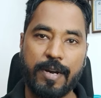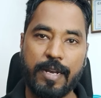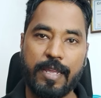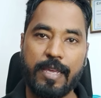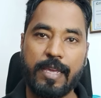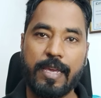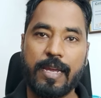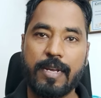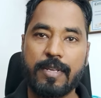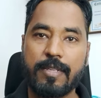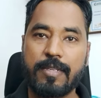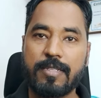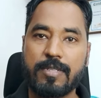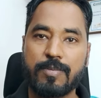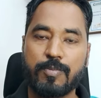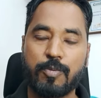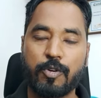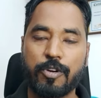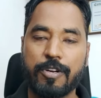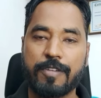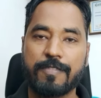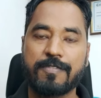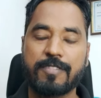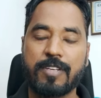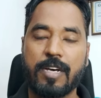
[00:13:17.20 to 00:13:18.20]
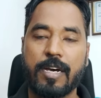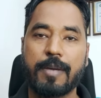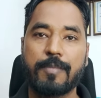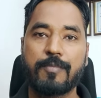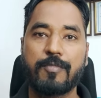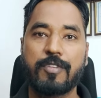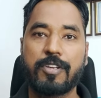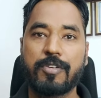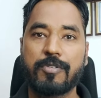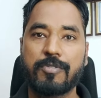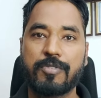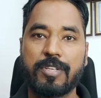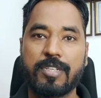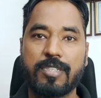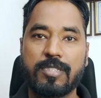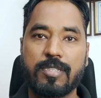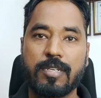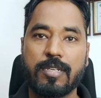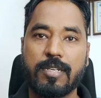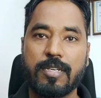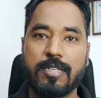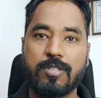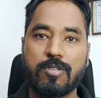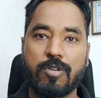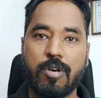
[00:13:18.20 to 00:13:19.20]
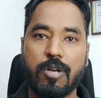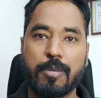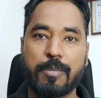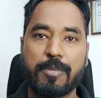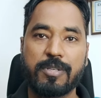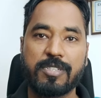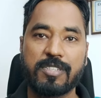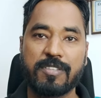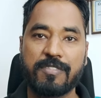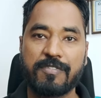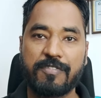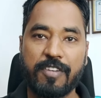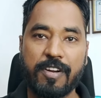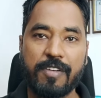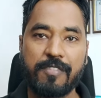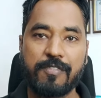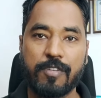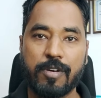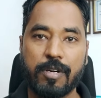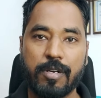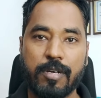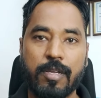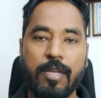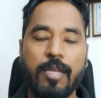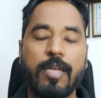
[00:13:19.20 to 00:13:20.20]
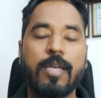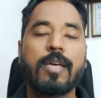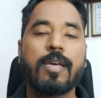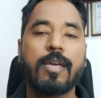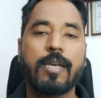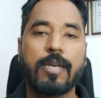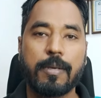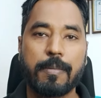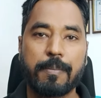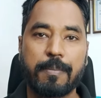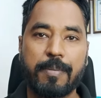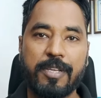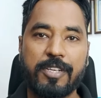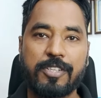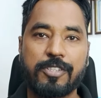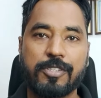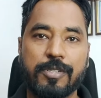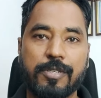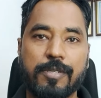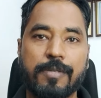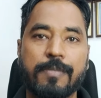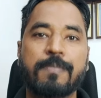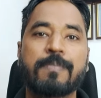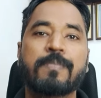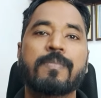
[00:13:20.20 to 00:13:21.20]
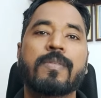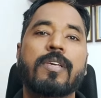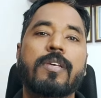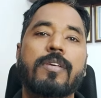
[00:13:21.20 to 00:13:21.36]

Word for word: ready at this point of time when you reach the test automation framework completion.